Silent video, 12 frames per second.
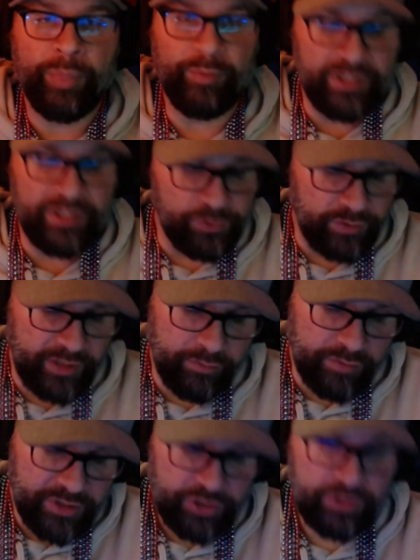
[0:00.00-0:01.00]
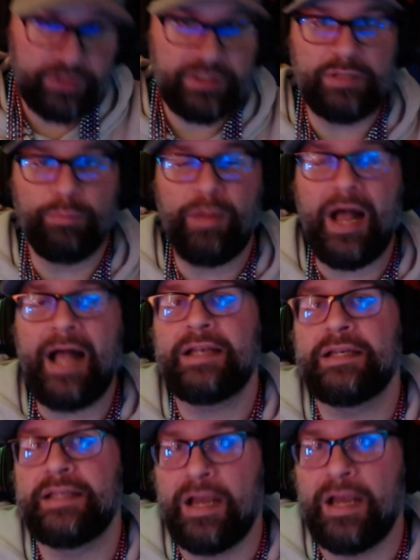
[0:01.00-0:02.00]
because when I originally
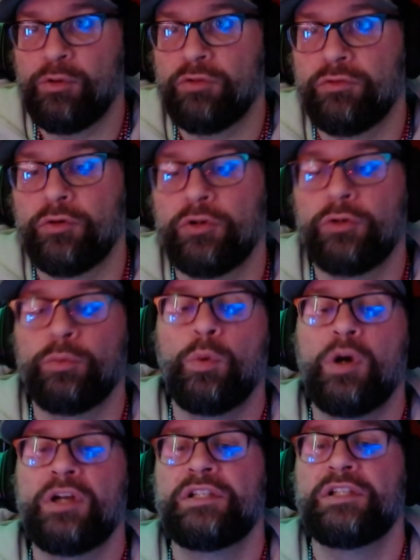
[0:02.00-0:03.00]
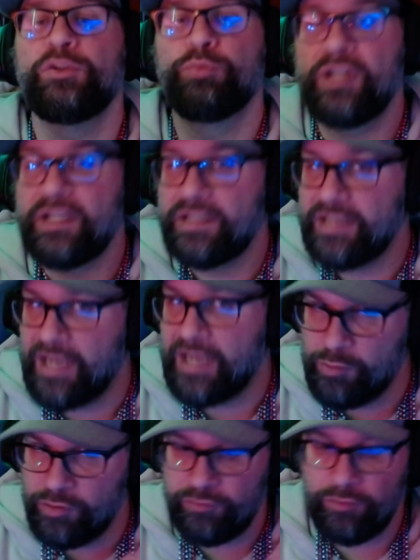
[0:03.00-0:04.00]
bought Diablo 4, wanted to play
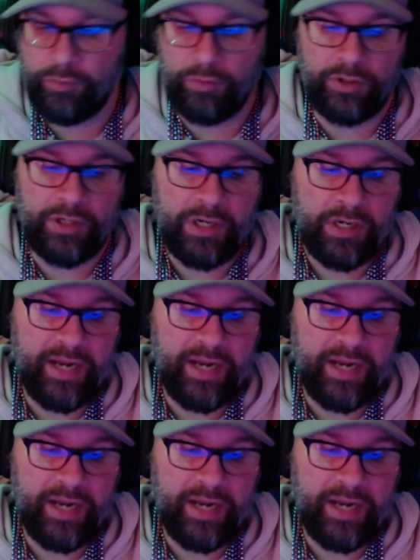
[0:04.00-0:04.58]
Diablo 4,